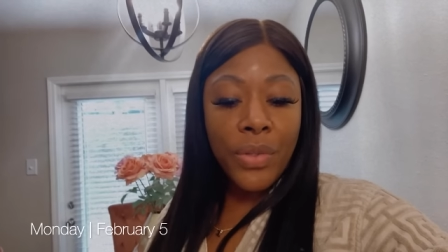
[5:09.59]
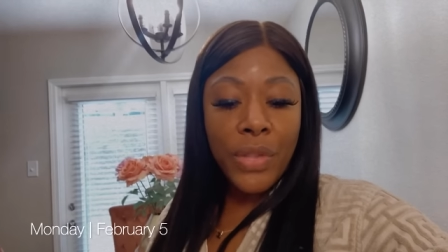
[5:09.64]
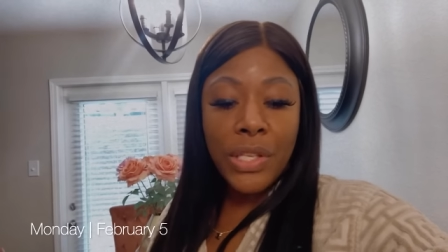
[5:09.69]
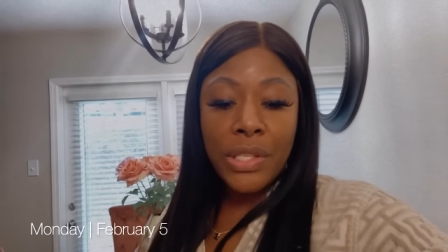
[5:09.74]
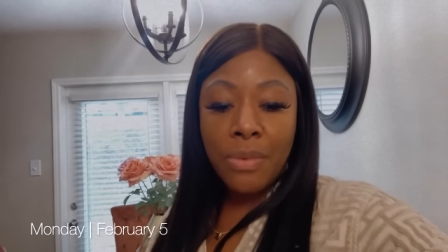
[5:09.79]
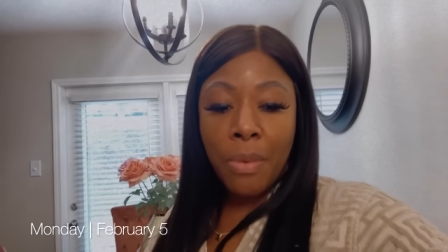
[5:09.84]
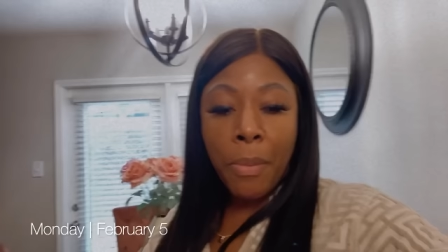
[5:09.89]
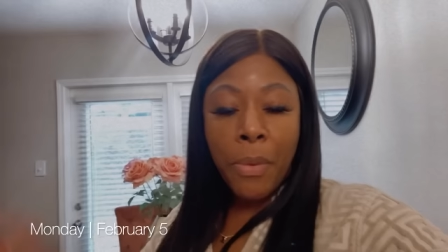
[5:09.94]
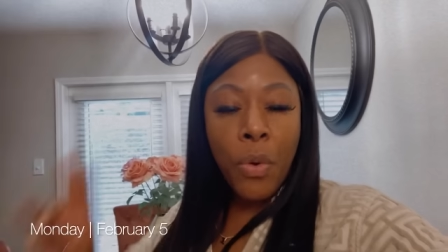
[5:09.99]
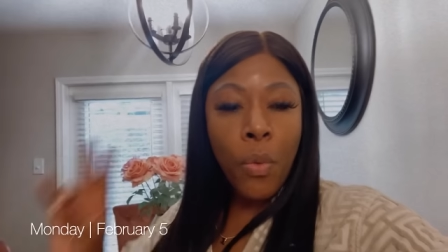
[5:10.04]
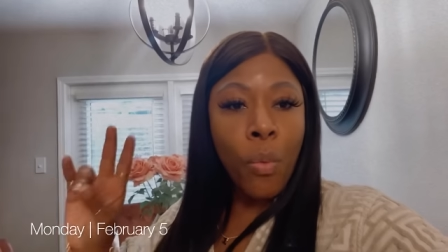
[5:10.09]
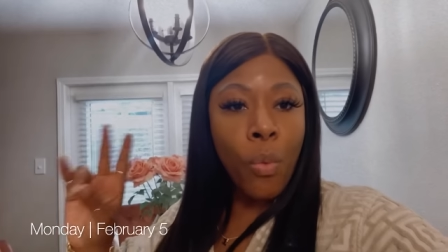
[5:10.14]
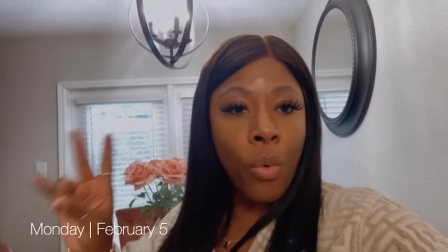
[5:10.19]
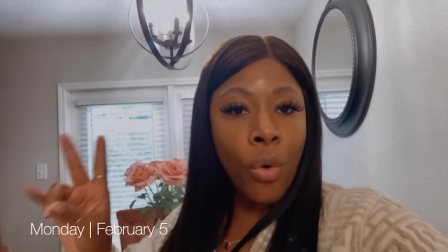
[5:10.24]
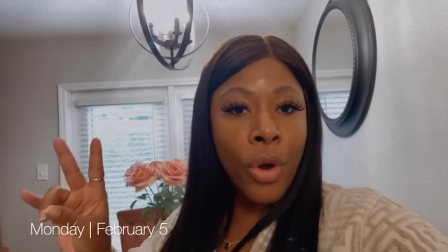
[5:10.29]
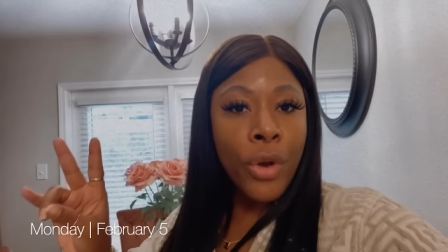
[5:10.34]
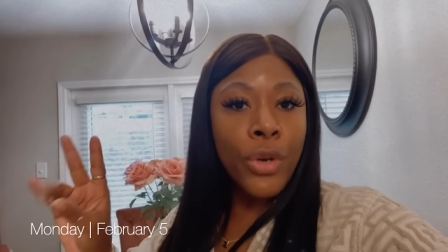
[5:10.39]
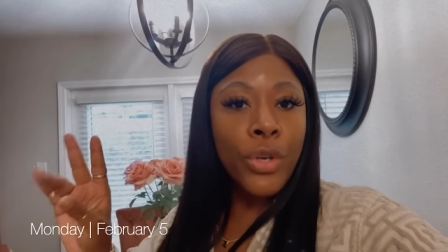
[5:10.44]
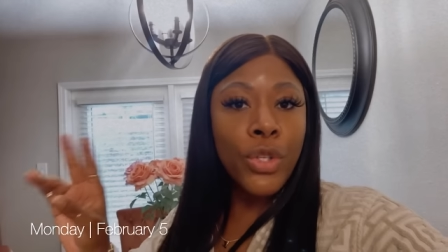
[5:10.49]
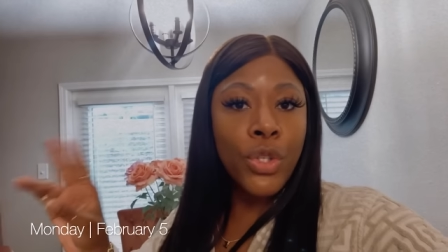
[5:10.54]
that's gonna be
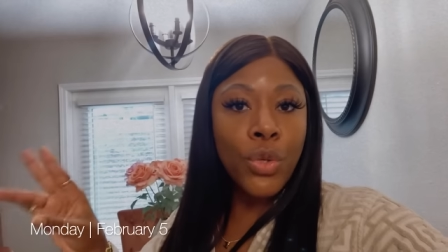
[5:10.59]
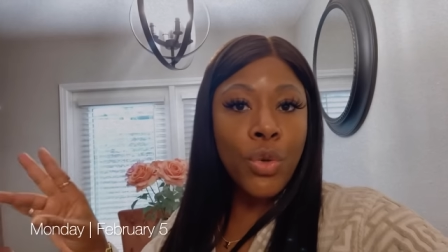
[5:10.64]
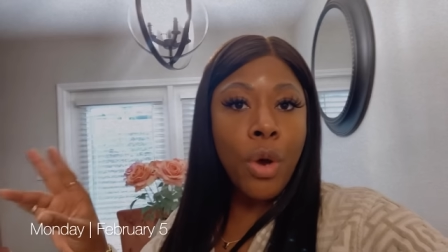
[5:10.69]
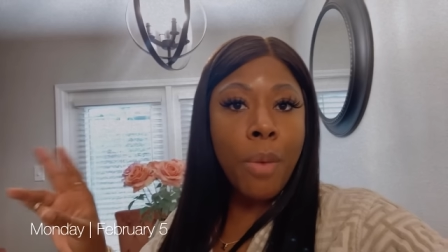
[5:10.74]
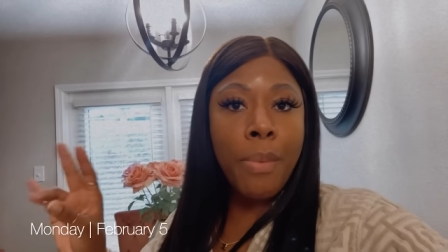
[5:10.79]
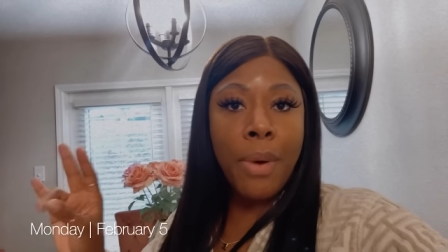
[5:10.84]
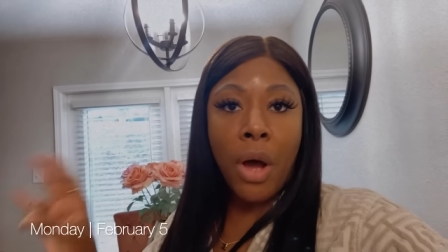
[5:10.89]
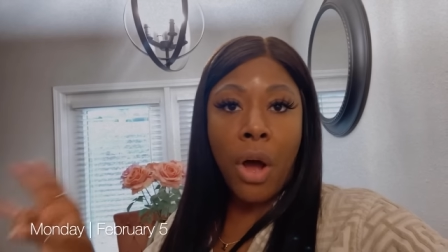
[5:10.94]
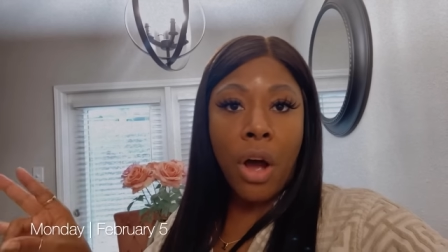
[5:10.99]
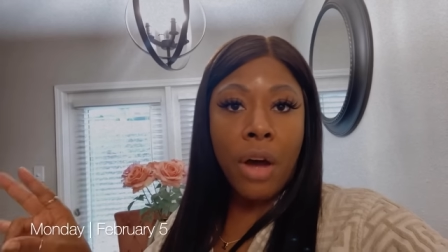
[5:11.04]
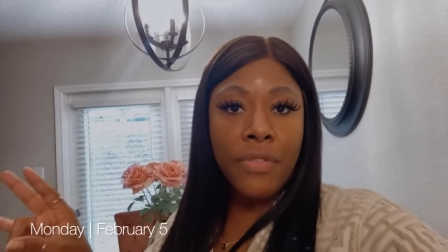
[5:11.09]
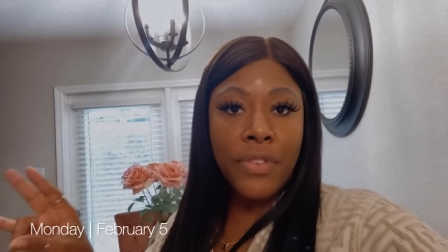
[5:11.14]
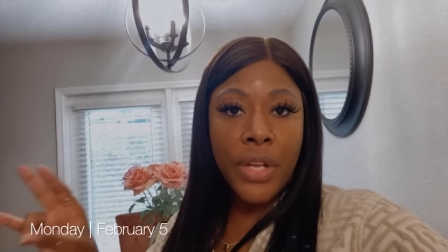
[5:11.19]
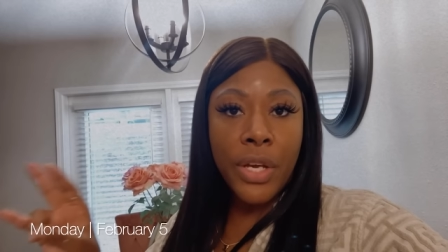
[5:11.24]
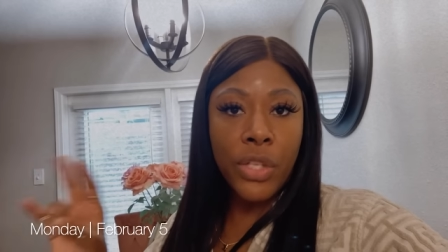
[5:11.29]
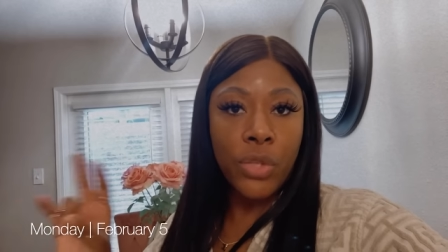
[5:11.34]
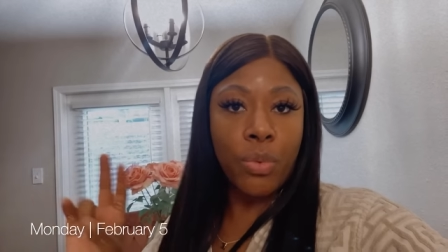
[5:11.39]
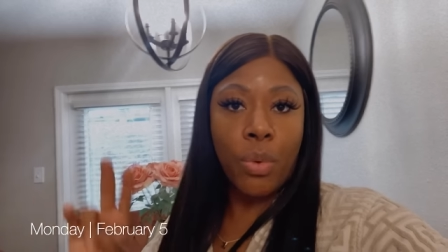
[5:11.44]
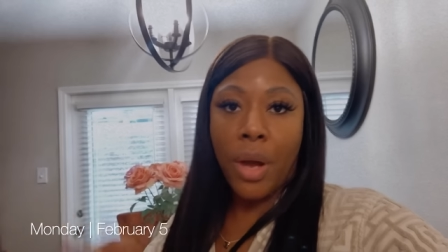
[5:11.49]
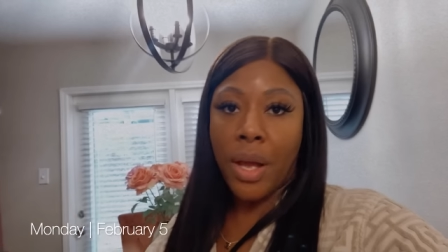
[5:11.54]
one or two of my off
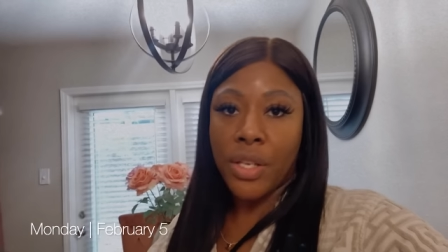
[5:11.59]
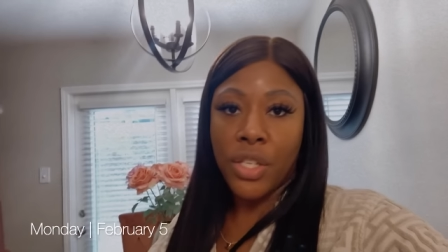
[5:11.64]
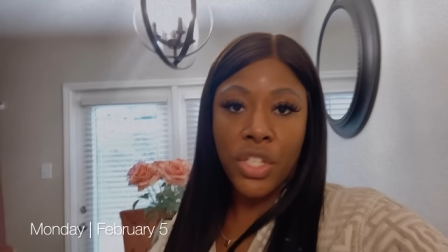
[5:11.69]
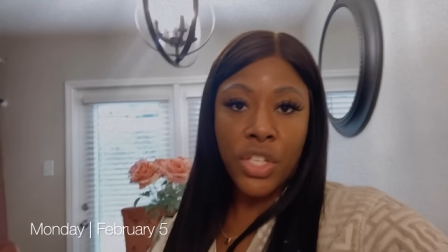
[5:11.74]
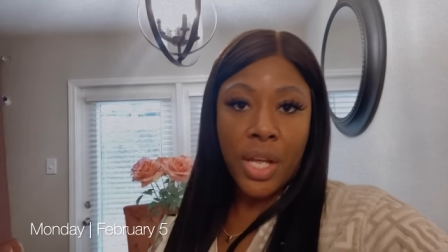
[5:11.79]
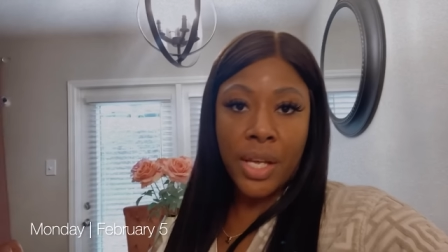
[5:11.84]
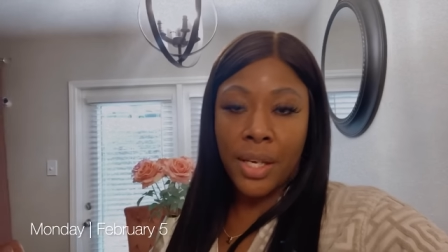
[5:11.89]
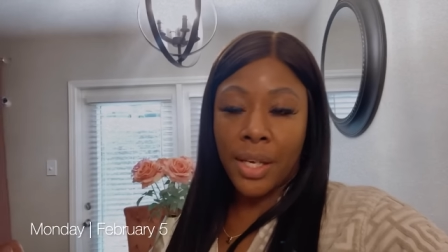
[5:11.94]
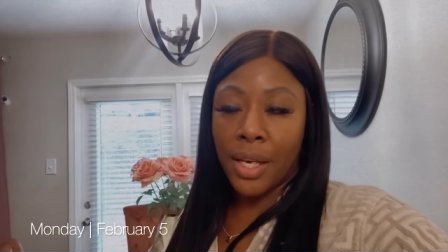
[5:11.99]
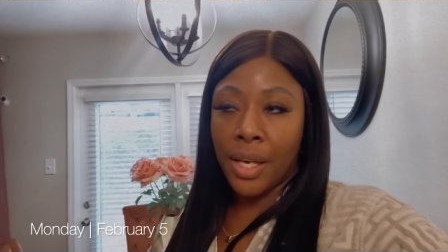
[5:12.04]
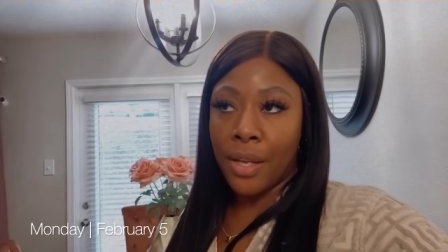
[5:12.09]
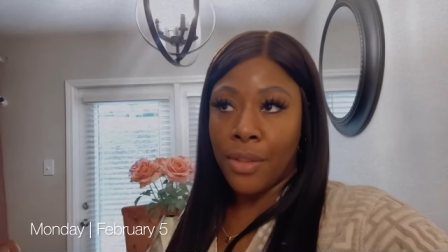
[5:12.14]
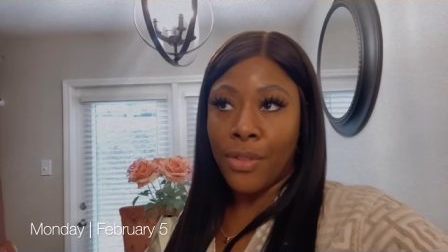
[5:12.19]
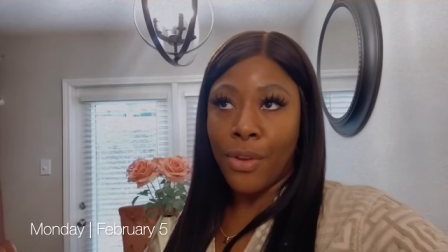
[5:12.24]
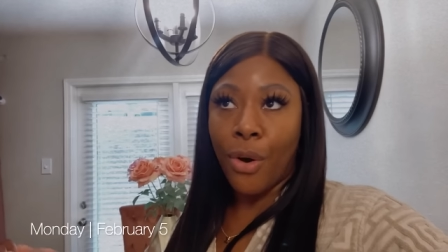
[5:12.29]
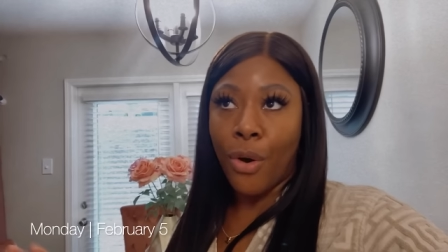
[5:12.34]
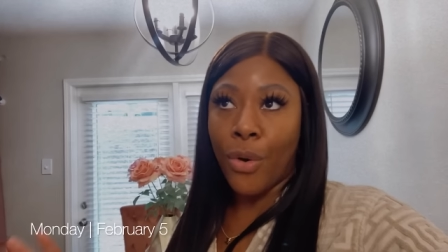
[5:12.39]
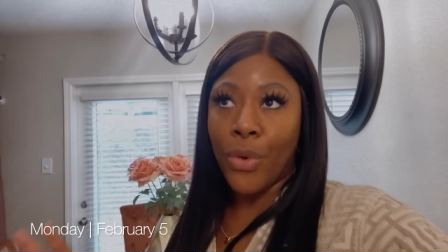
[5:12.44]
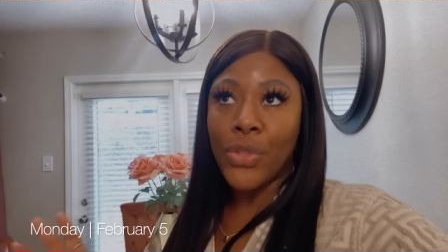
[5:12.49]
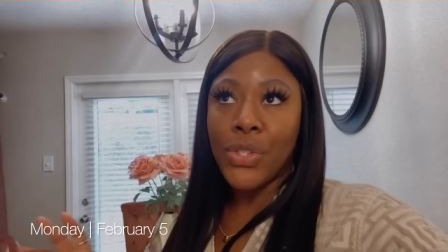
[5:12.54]
days where I stay in
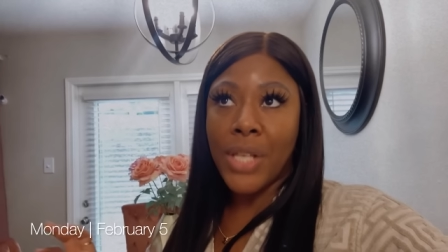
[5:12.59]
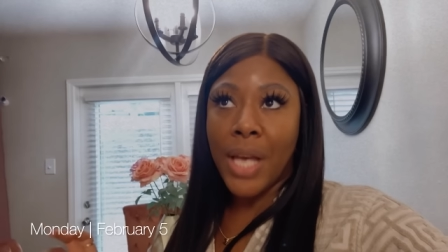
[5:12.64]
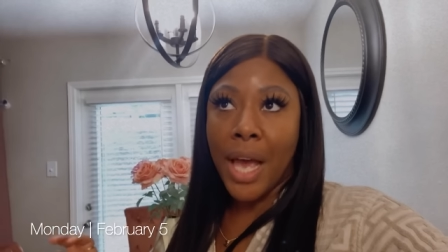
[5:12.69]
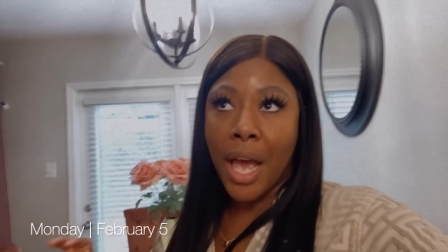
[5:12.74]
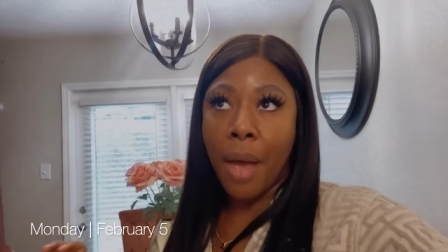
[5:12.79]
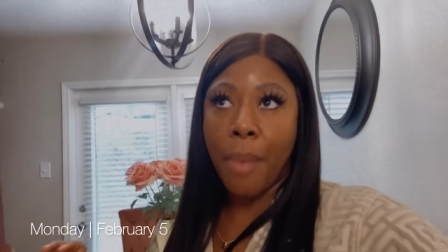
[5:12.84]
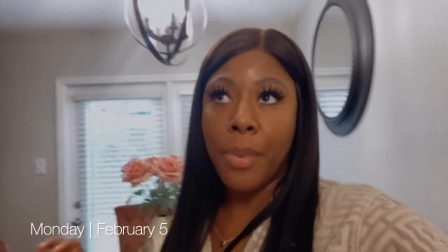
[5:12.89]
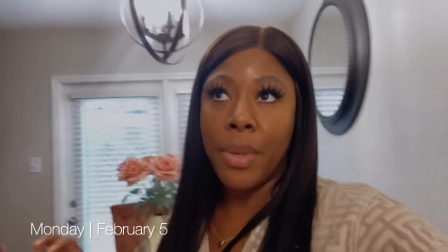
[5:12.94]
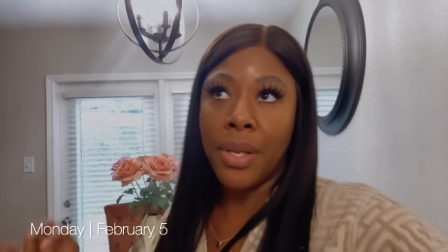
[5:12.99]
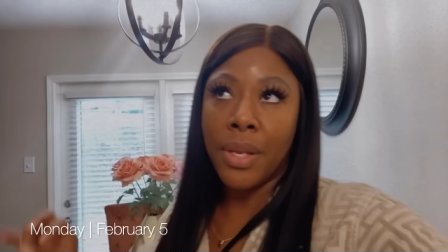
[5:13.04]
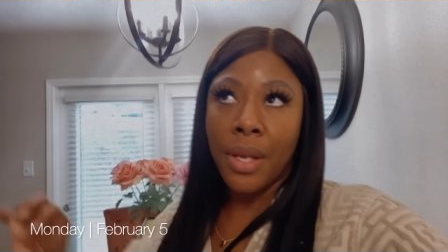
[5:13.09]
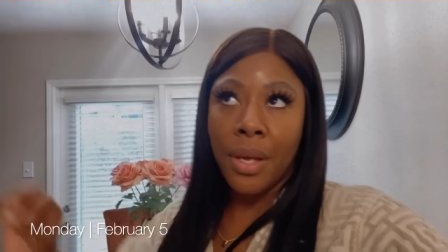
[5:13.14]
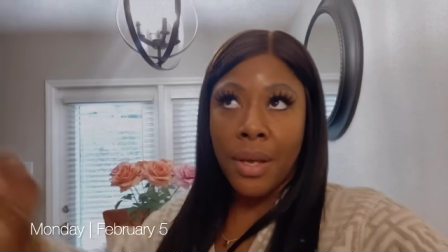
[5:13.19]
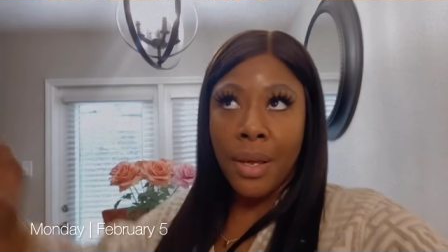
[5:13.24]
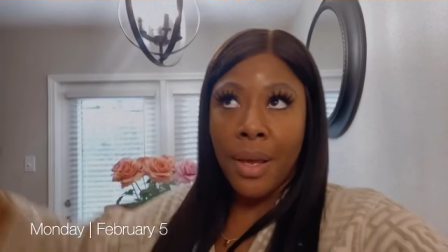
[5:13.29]
the whole time and